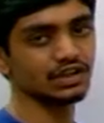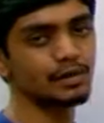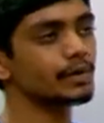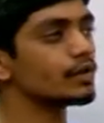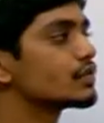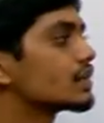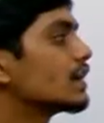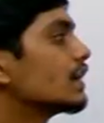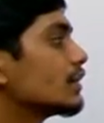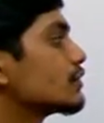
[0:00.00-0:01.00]
compounds,
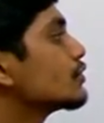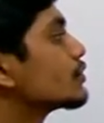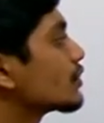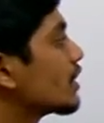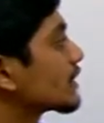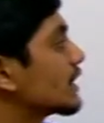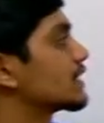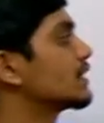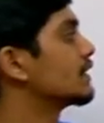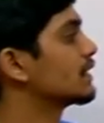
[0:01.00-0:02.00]
you do not get
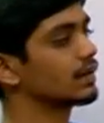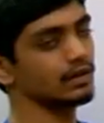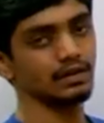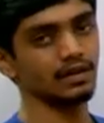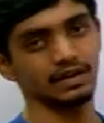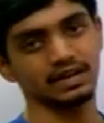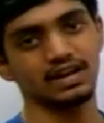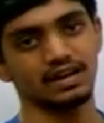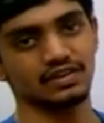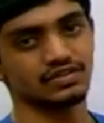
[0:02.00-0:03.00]
a
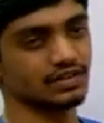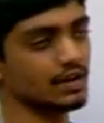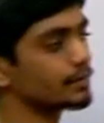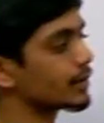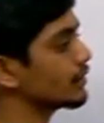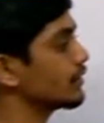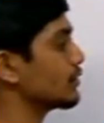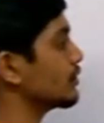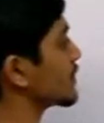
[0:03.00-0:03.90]
rearranged compound, you